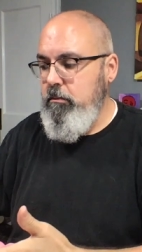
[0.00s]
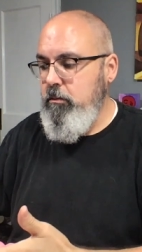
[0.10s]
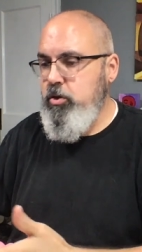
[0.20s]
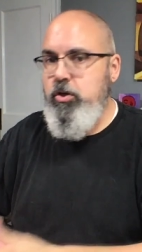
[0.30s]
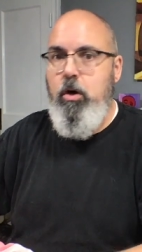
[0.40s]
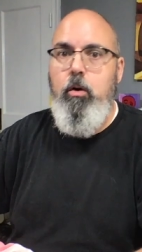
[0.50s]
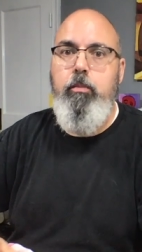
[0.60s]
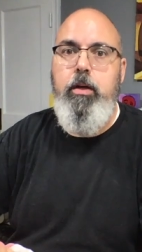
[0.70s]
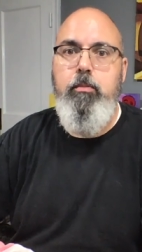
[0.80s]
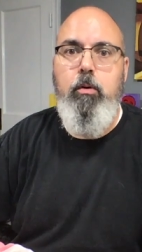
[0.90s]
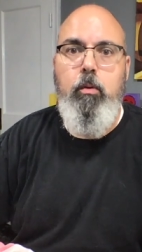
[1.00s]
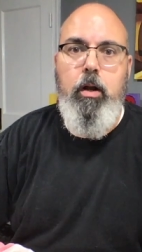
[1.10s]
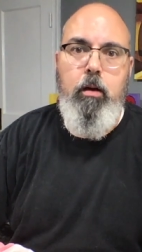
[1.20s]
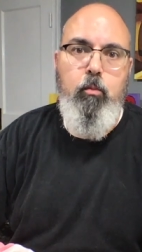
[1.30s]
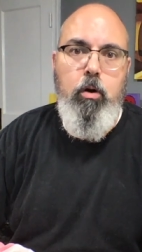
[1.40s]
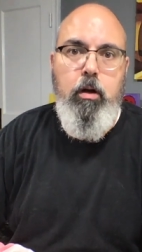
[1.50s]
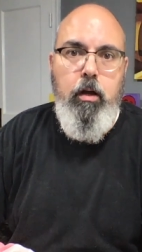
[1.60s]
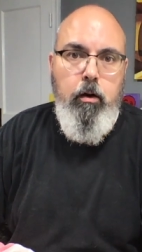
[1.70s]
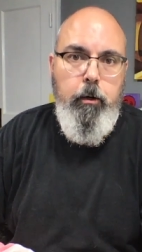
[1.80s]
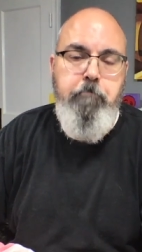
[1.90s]
show people what I'm
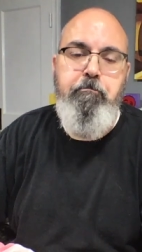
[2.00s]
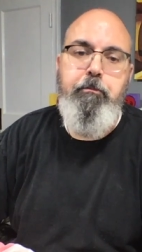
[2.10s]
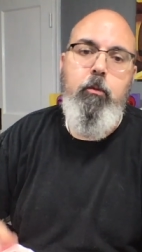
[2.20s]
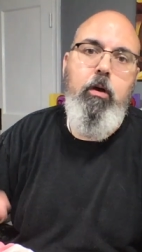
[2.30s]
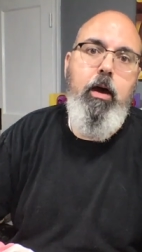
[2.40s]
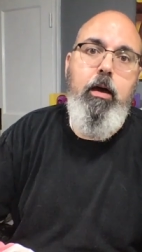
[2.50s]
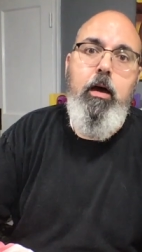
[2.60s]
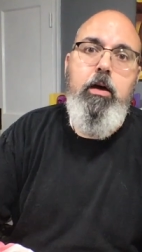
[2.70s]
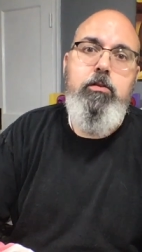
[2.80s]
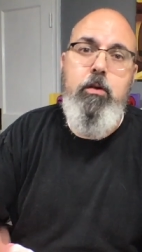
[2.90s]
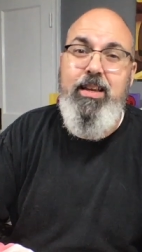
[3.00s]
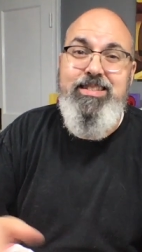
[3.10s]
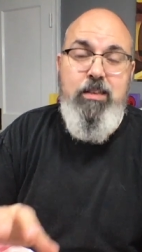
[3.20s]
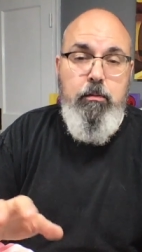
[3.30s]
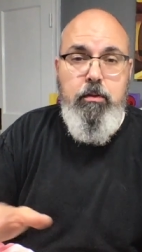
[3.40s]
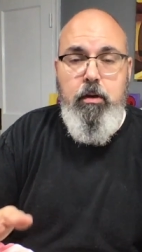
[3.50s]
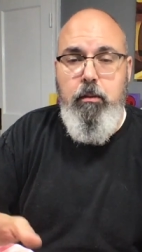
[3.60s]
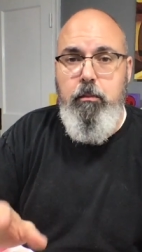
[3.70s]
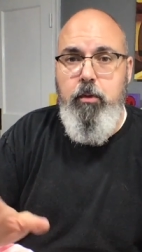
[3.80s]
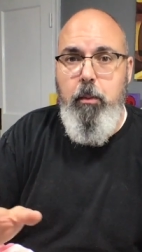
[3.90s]
working on. Okay, so that's the,
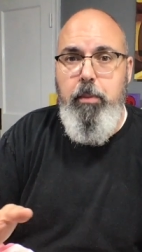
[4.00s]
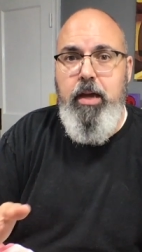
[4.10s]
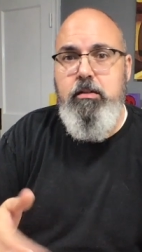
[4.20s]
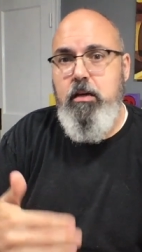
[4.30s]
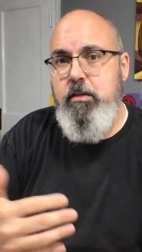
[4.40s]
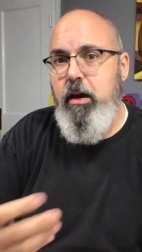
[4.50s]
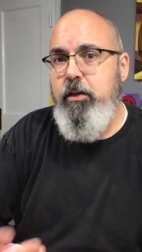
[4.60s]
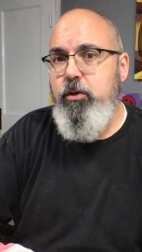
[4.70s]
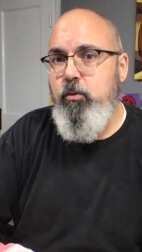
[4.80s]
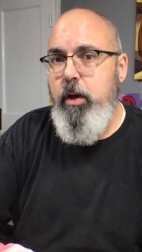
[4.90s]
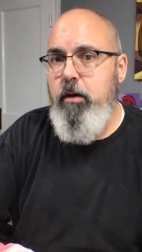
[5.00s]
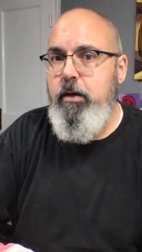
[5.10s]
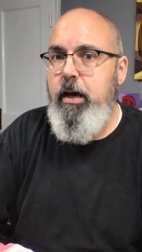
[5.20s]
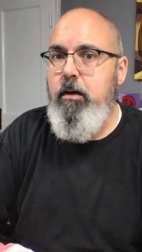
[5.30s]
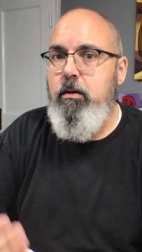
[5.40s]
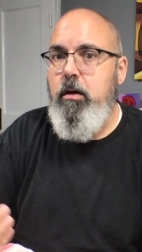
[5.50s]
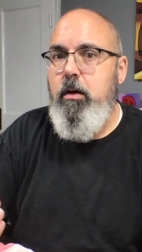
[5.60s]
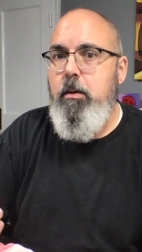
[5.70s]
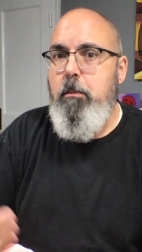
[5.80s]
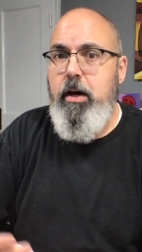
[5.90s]
the, the basics. Now I do round out
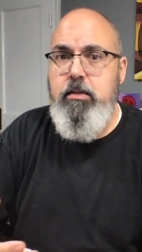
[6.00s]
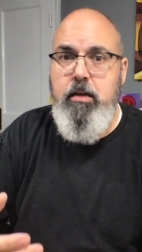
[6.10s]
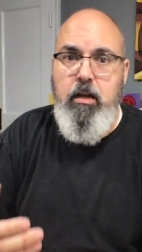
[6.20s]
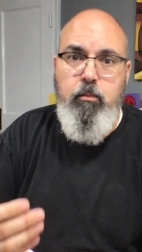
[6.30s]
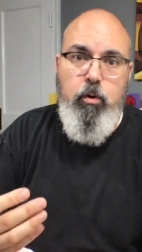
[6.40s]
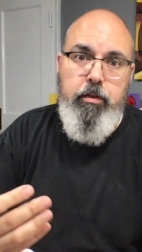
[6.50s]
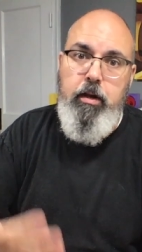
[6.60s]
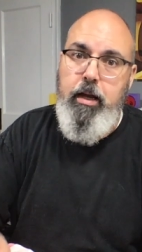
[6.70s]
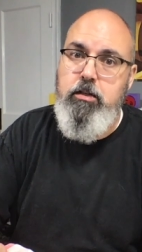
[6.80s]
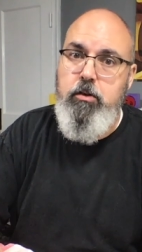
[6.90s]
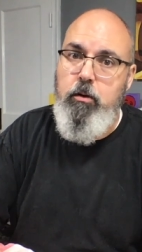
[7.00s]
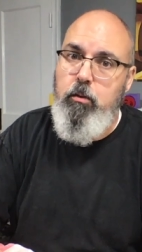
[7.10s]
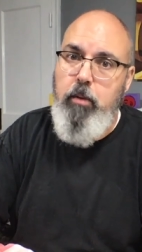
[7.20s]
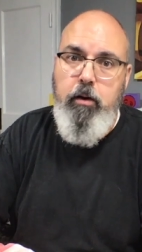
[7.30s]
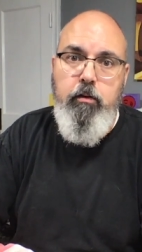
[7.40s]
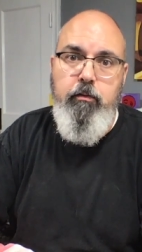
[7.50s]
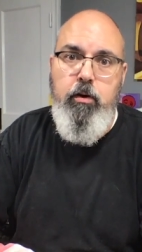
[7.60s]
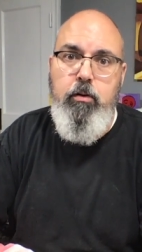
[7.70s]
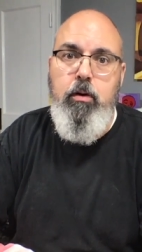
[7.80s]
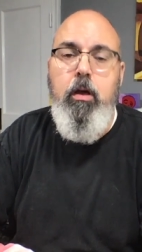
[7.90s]
my setup with an external
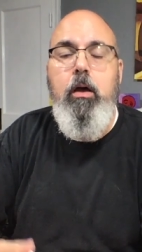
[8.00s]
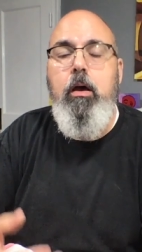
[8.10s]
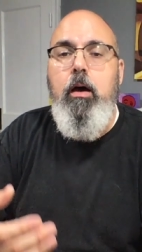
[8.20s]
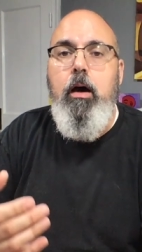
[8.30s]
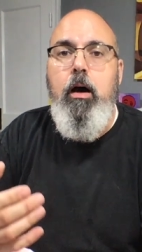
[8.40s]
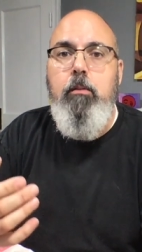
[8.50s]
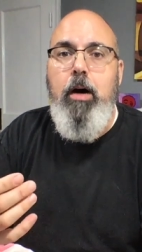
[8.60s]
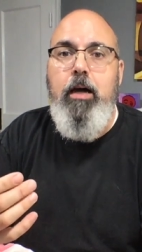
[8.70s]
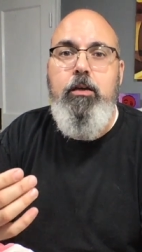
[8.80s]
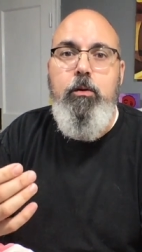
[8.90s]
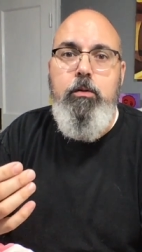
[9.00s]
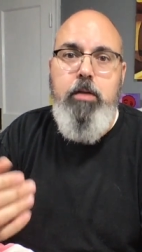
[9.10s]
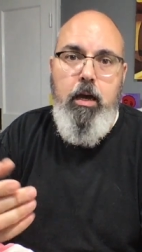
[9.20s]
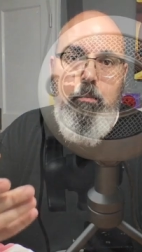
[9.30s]
microphone. Um, I use a